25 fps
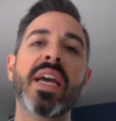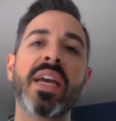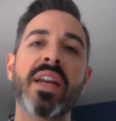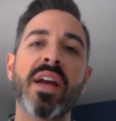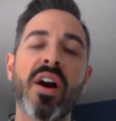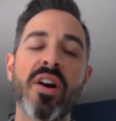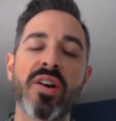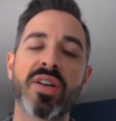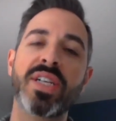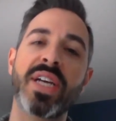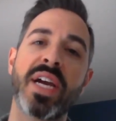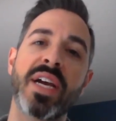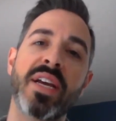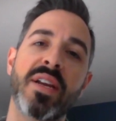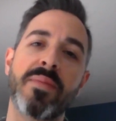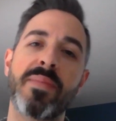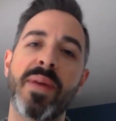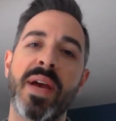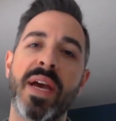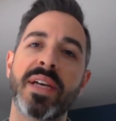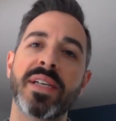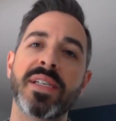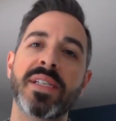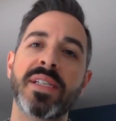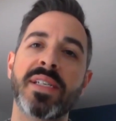in our
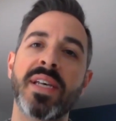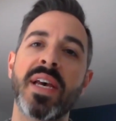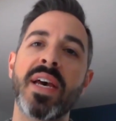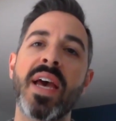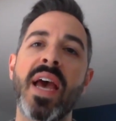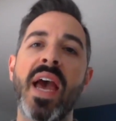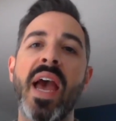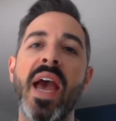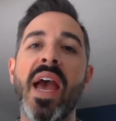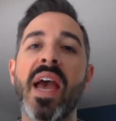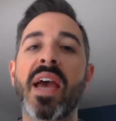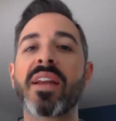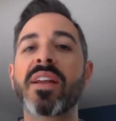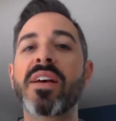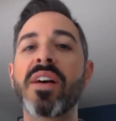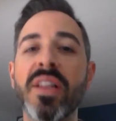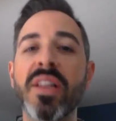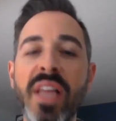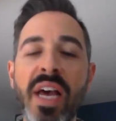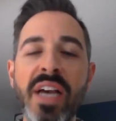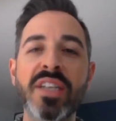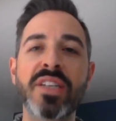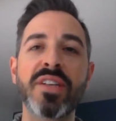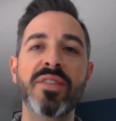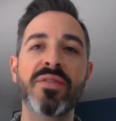database, and
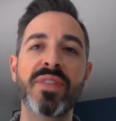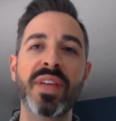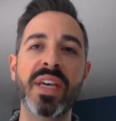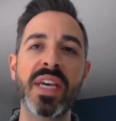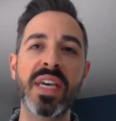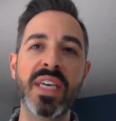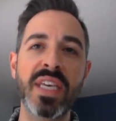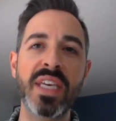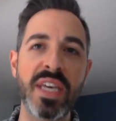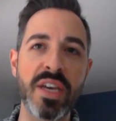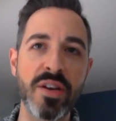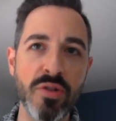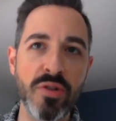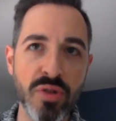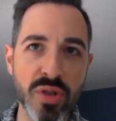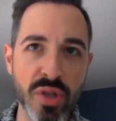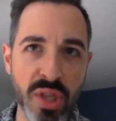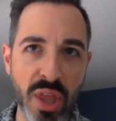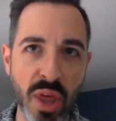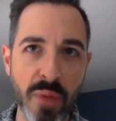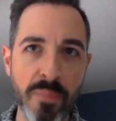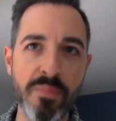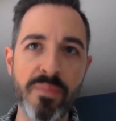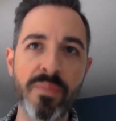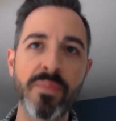collectively,
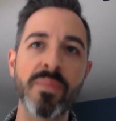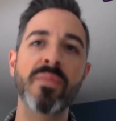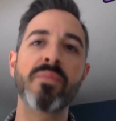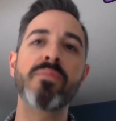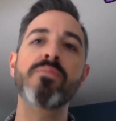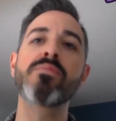here's the